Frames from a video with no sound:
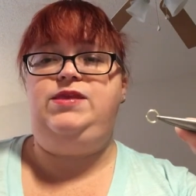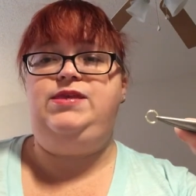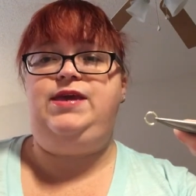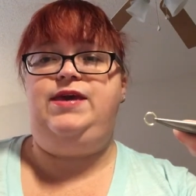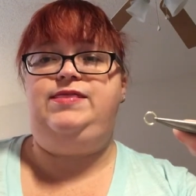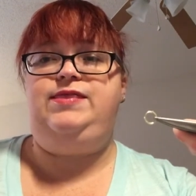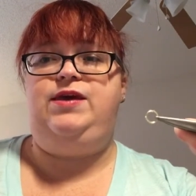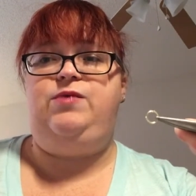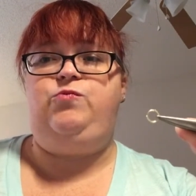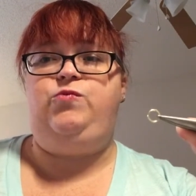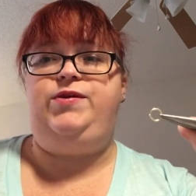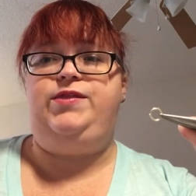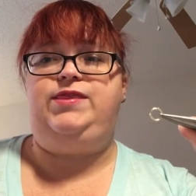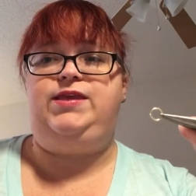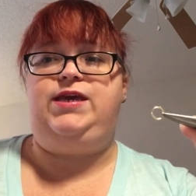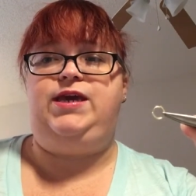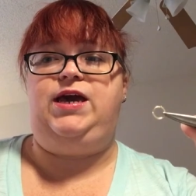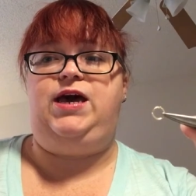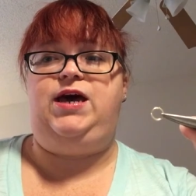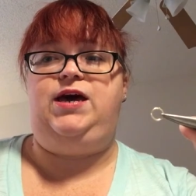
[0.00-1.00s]
And then with
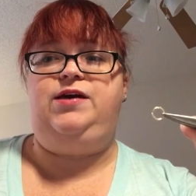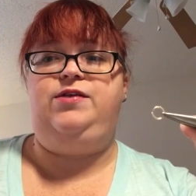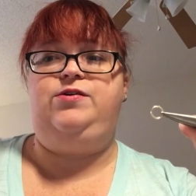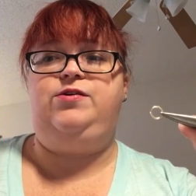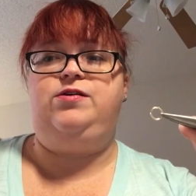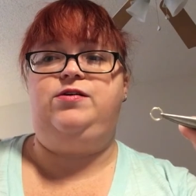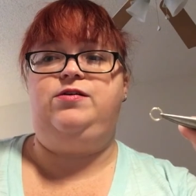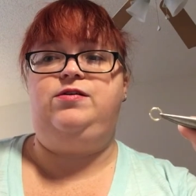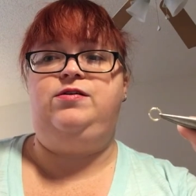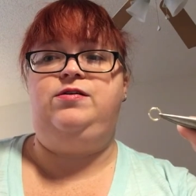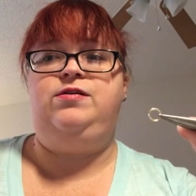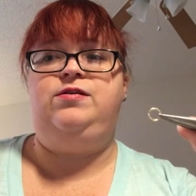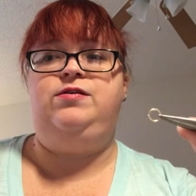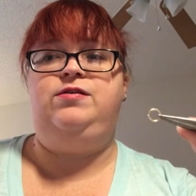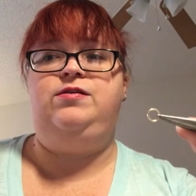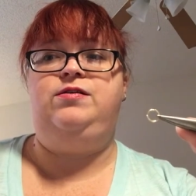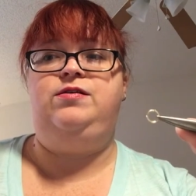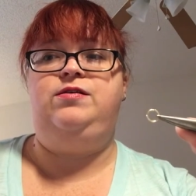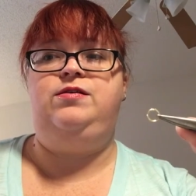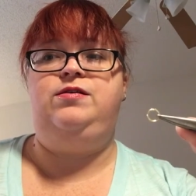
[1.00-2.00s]
the other
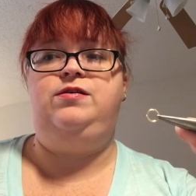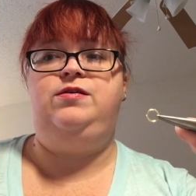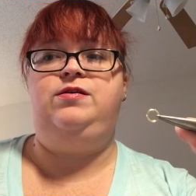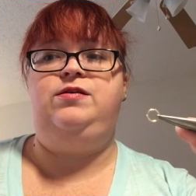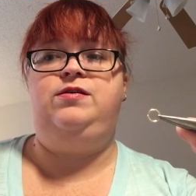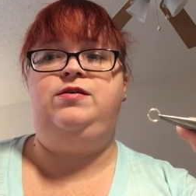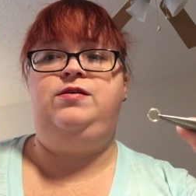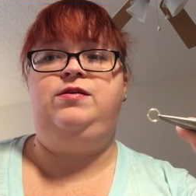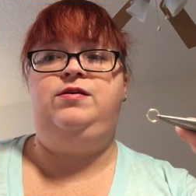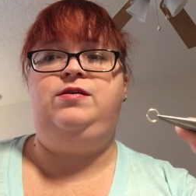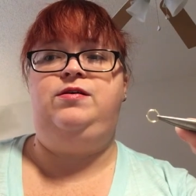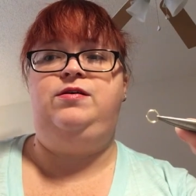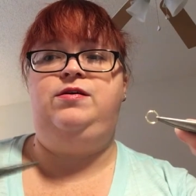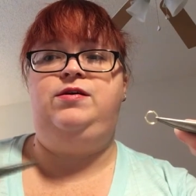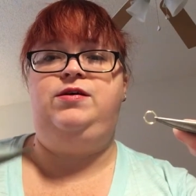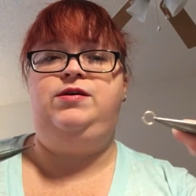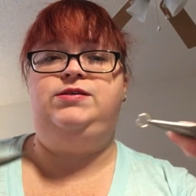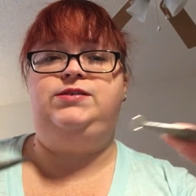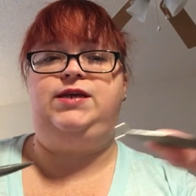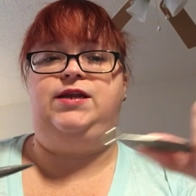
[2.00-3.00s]

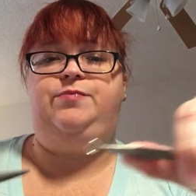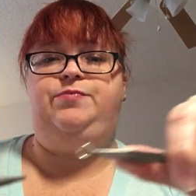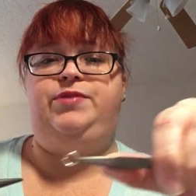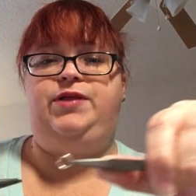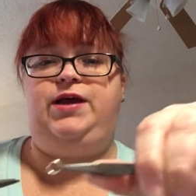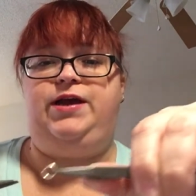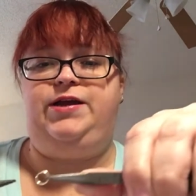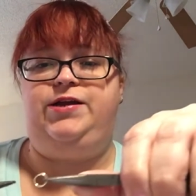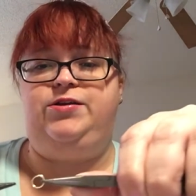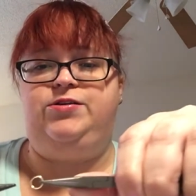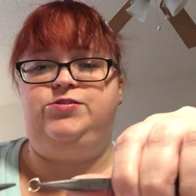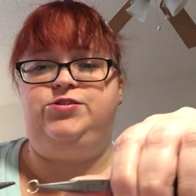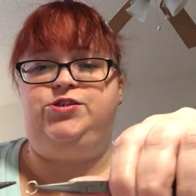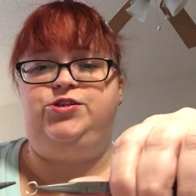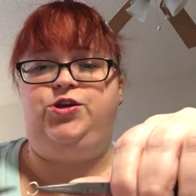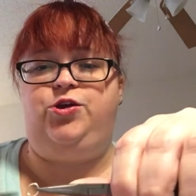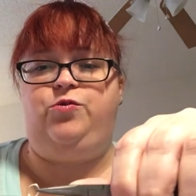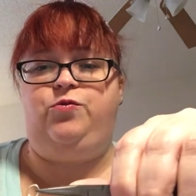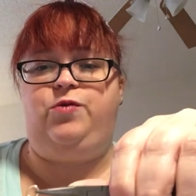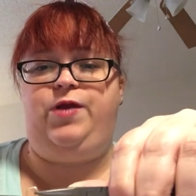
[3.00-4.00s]
set of pliers, you
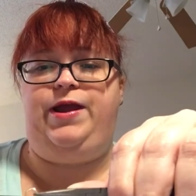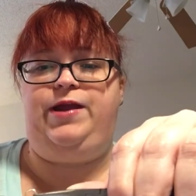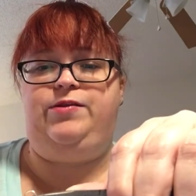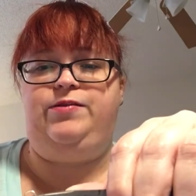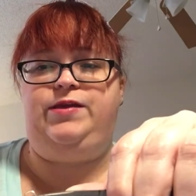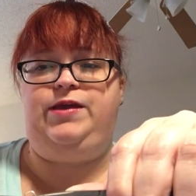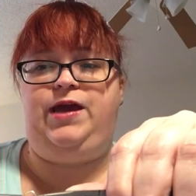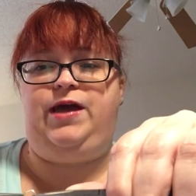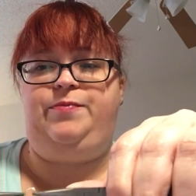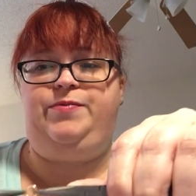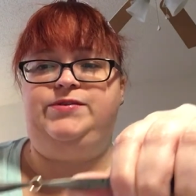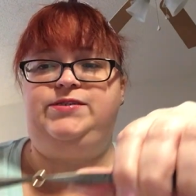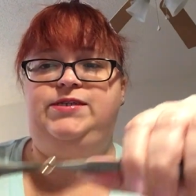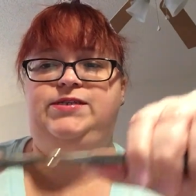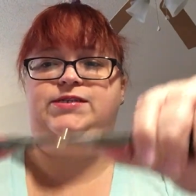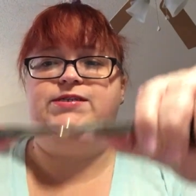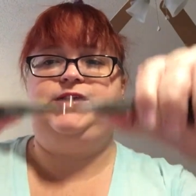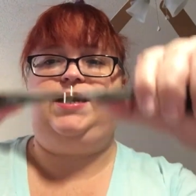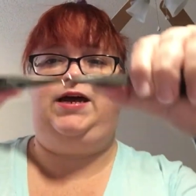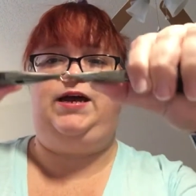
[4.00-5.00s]
go right on the
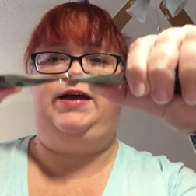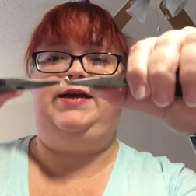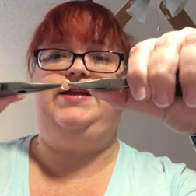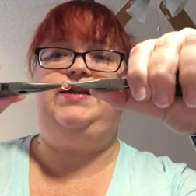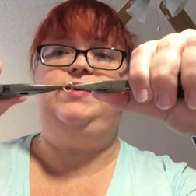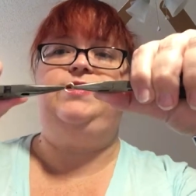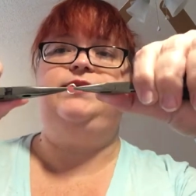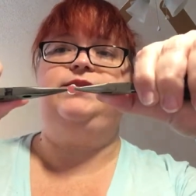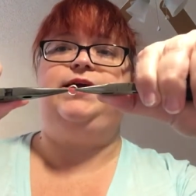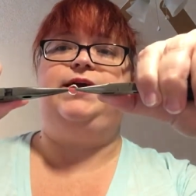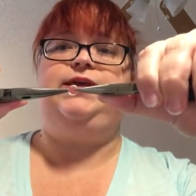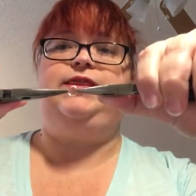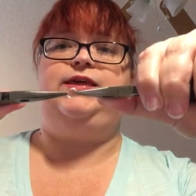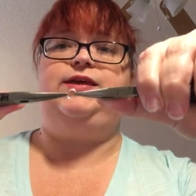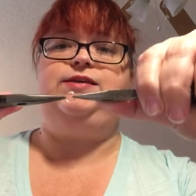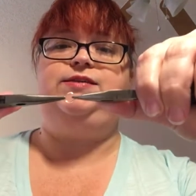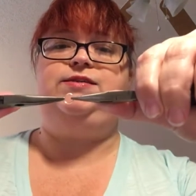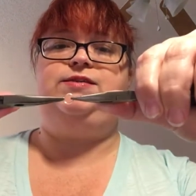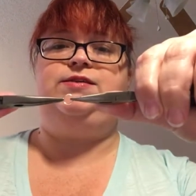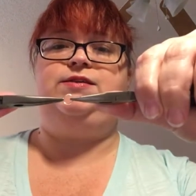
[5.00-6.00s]
opposite side, like
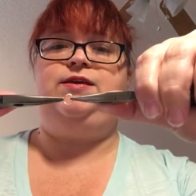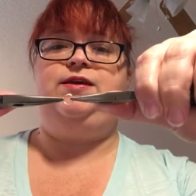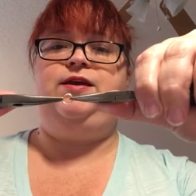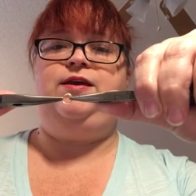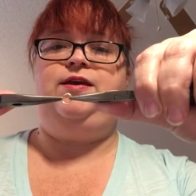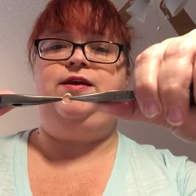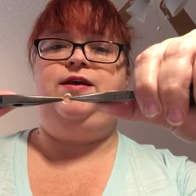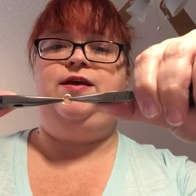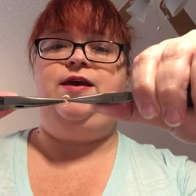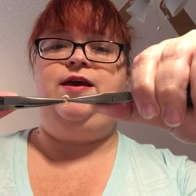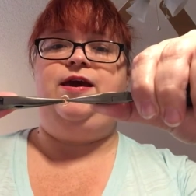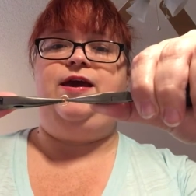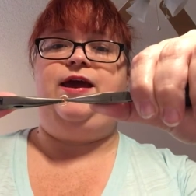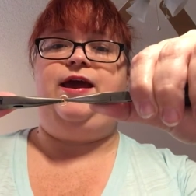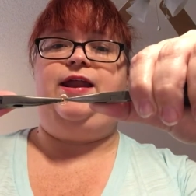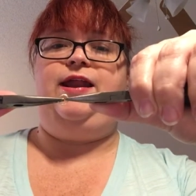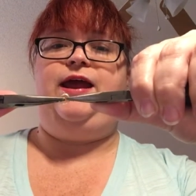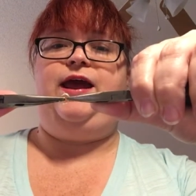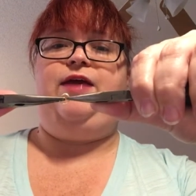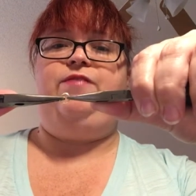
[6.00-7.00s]
this.
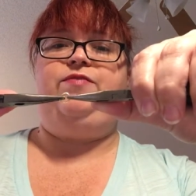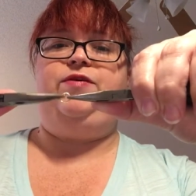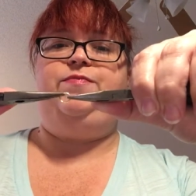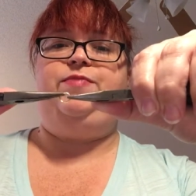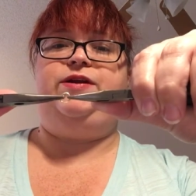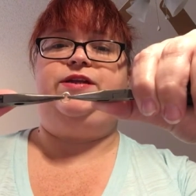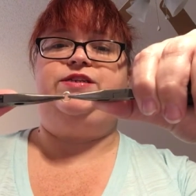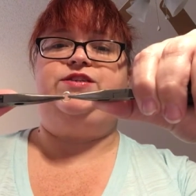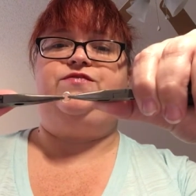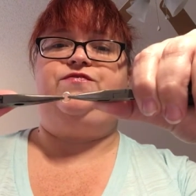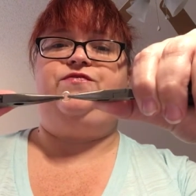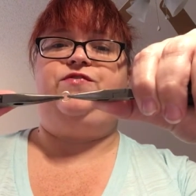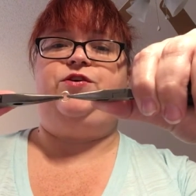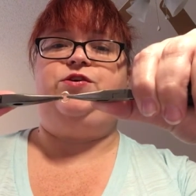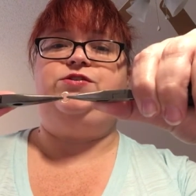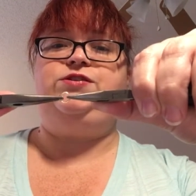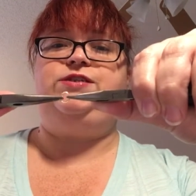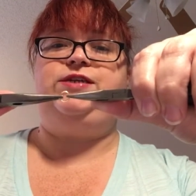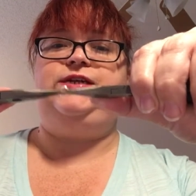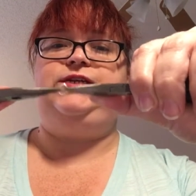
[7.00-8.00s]
And everybody's
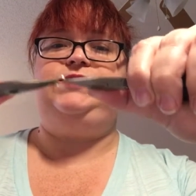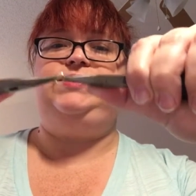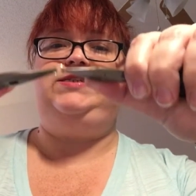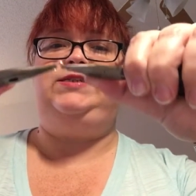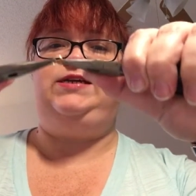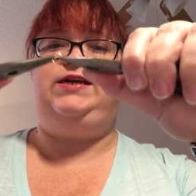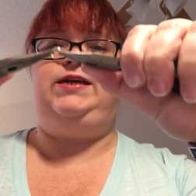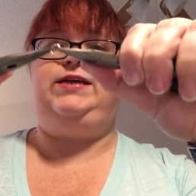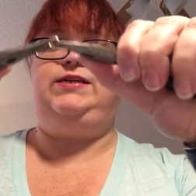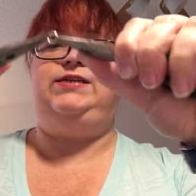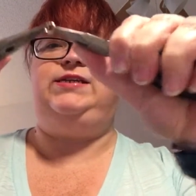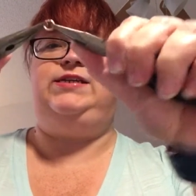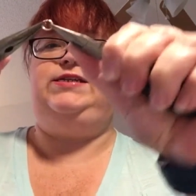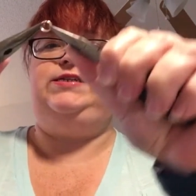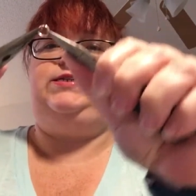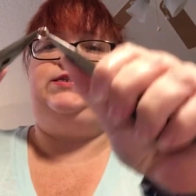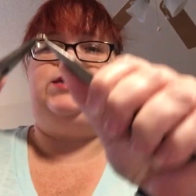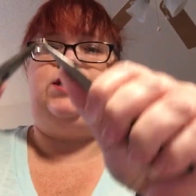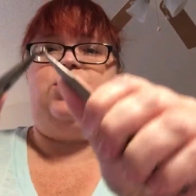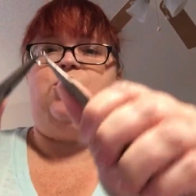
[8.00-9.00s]
first instinct
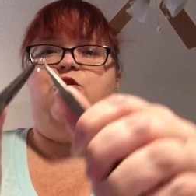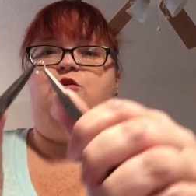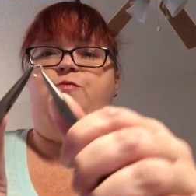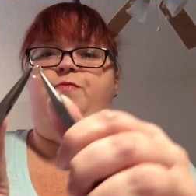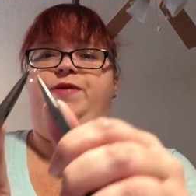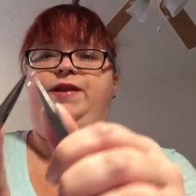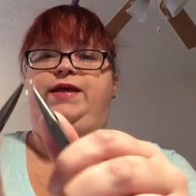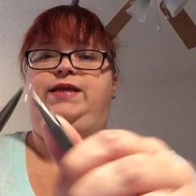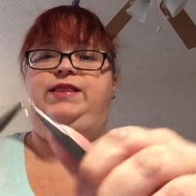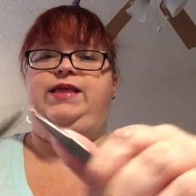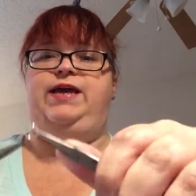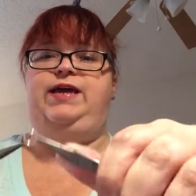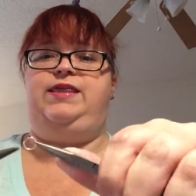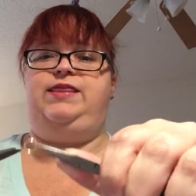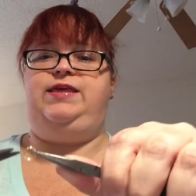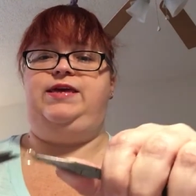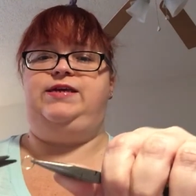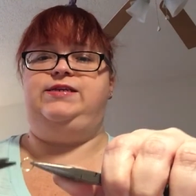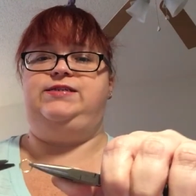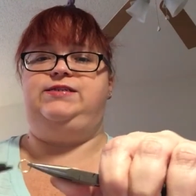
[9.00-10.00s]
is to open it like
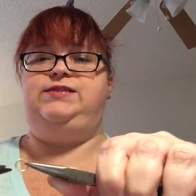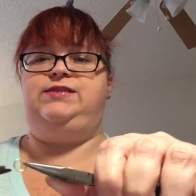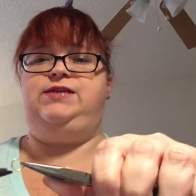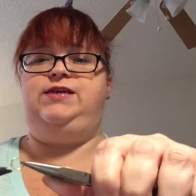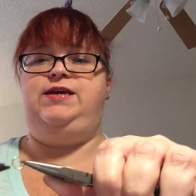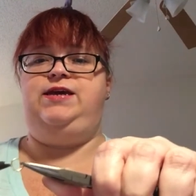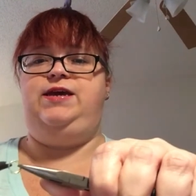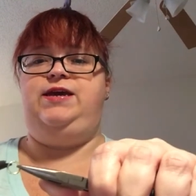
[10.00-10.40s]
this,